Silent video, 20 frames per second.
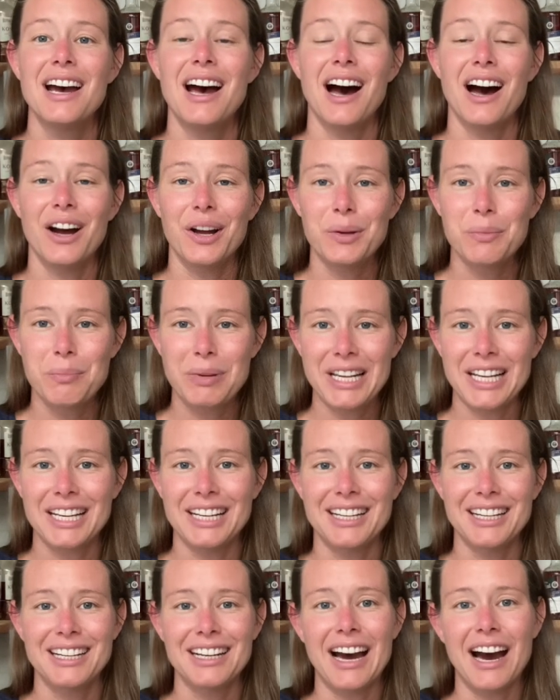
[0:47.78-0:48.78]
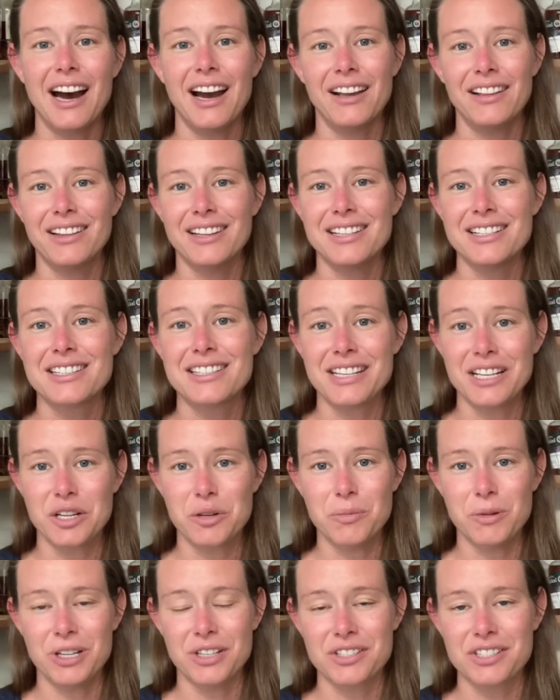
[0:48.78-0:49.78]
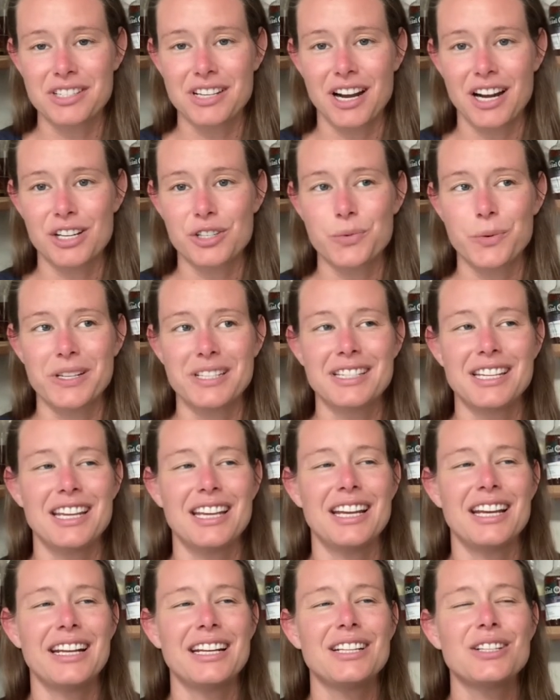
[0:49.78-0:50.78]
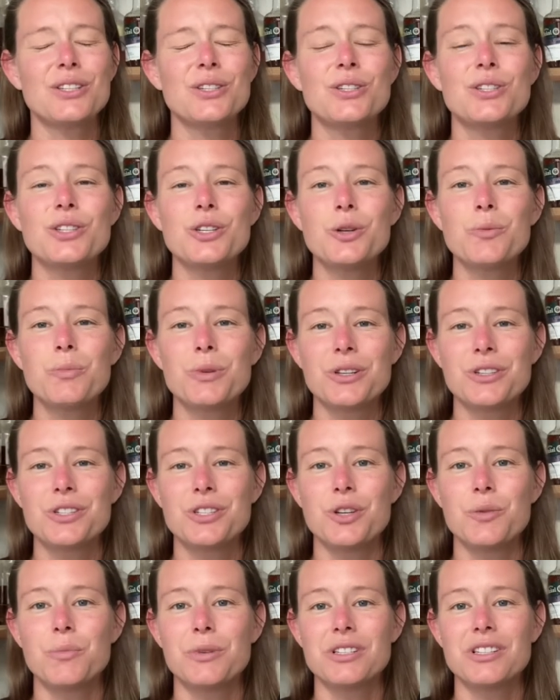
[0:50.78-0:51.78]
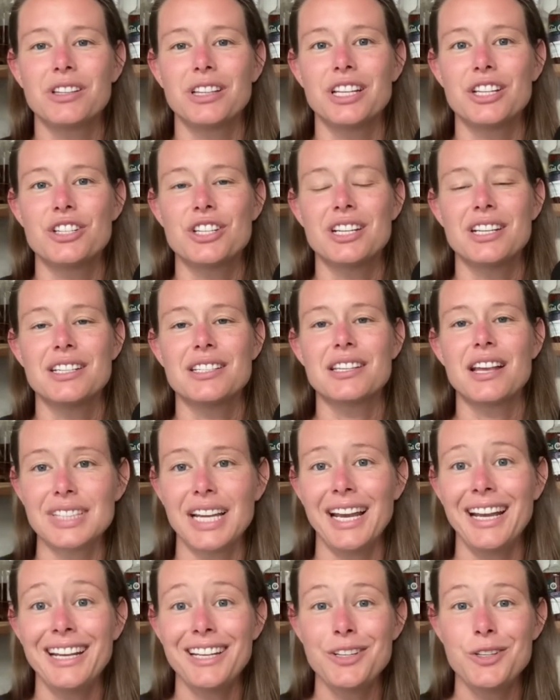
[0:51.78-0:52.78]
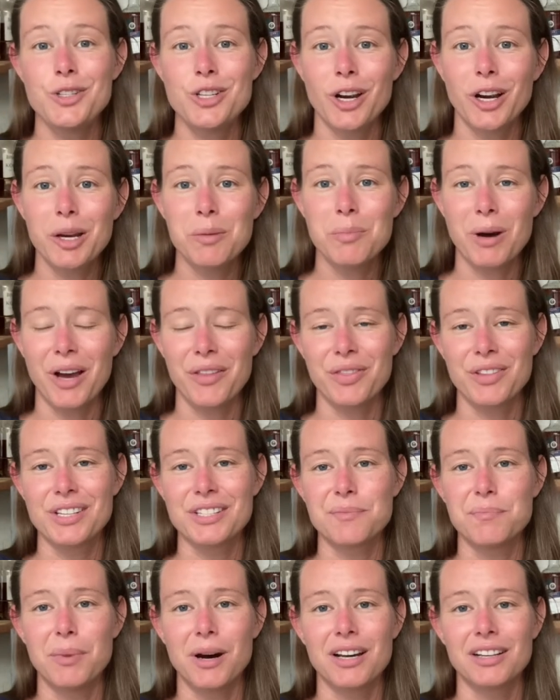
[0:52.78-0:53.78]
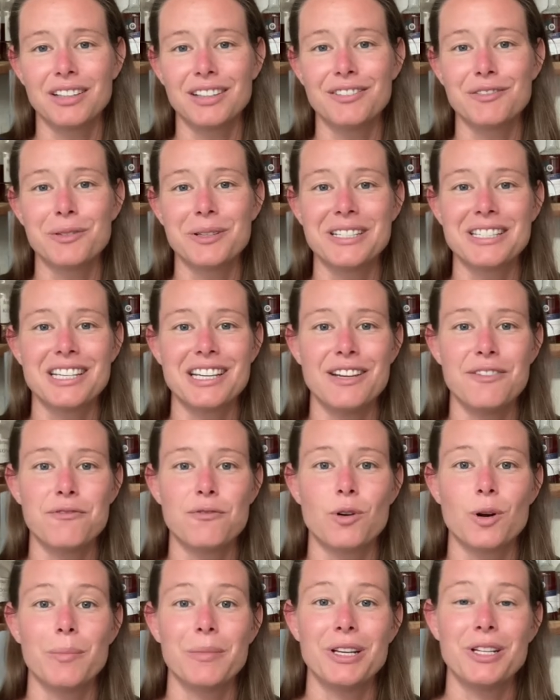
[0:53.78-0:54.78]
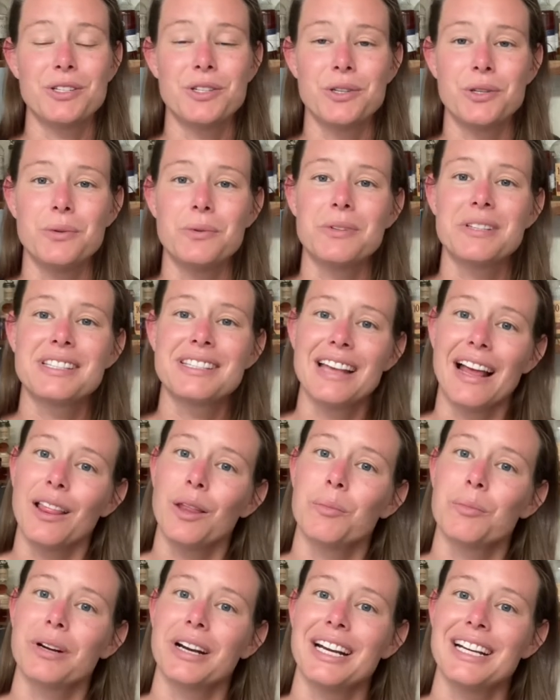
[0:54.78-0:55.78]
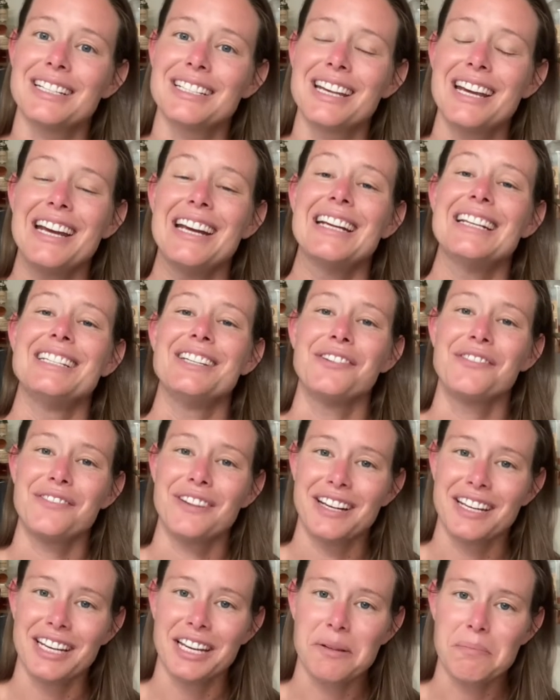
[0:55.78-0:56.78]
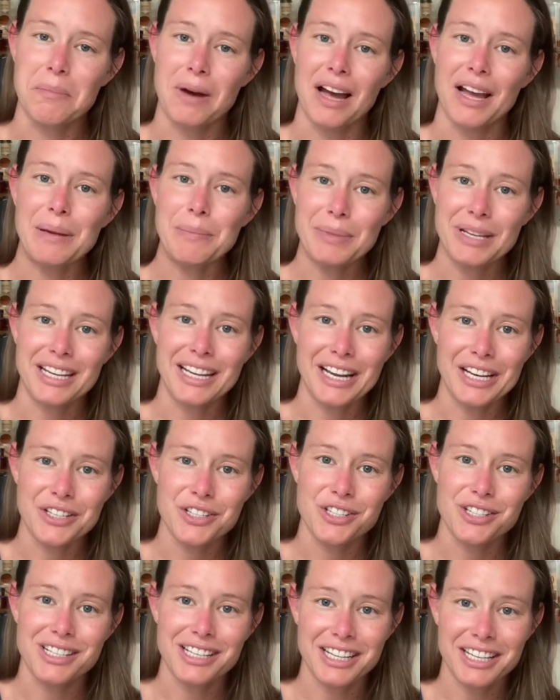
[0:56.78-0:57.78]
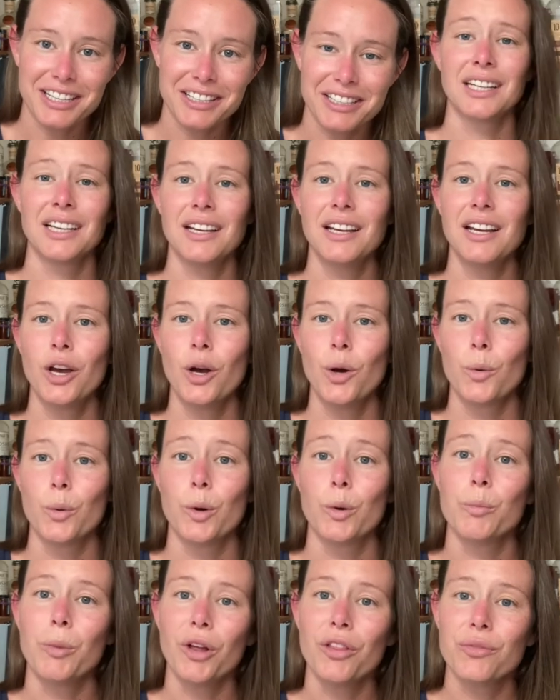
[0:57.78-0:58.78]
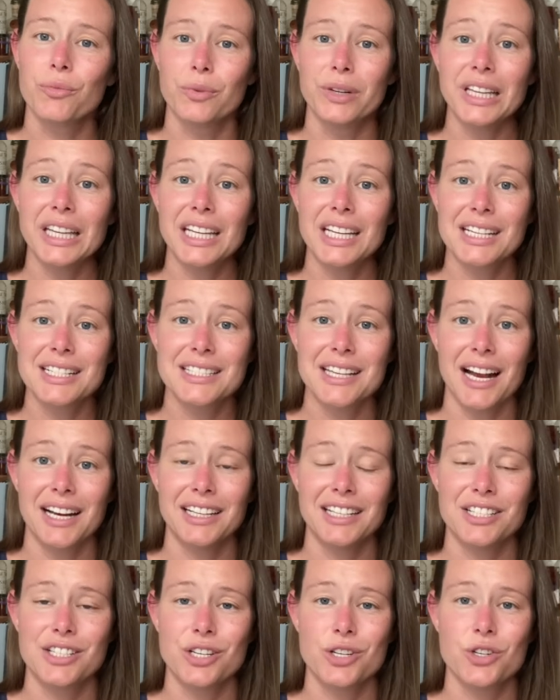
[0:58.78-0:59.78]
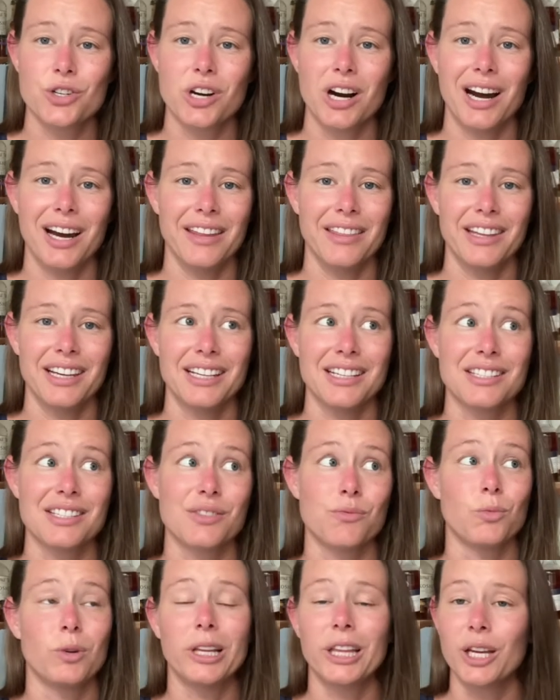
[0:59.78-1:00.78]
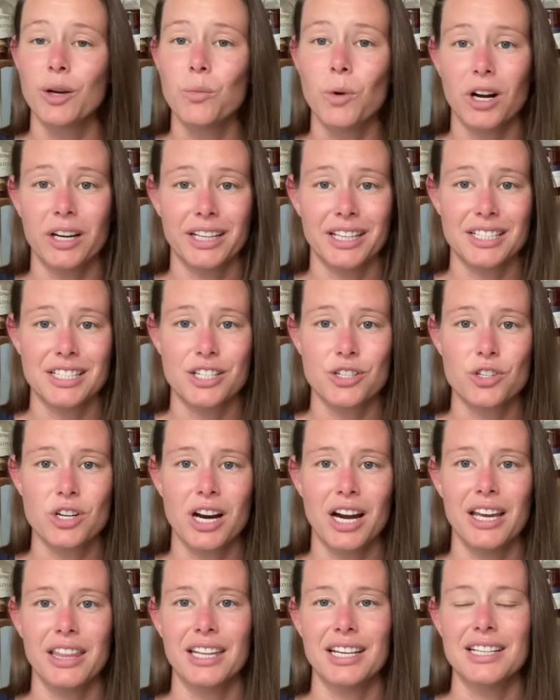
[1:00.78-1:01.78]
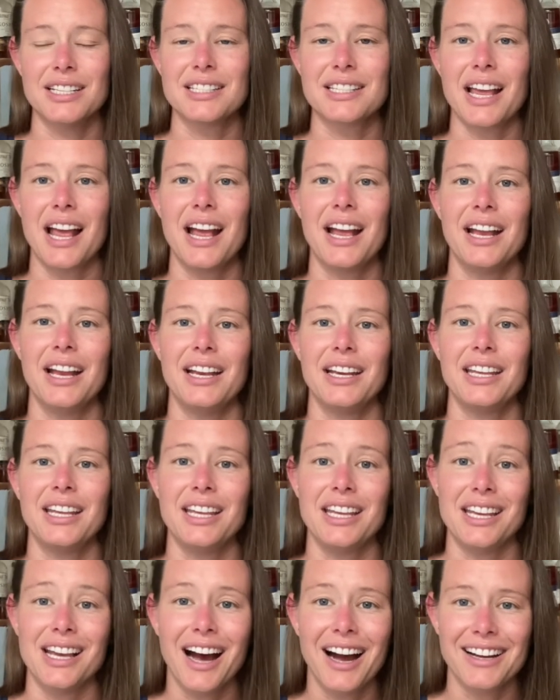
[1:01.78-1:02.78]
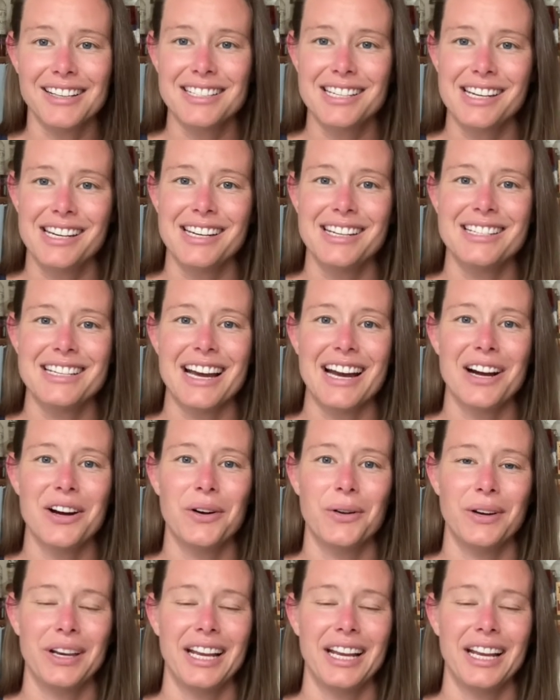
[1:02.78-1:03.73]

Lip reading: unpeated Islay single malt scotch whiskey. It's super, super delicious. And Jerry bought this bottle of whiskey for me to celebrate defending my PhD. We were both really excited to try this, really wanting to try this, and he hunted it down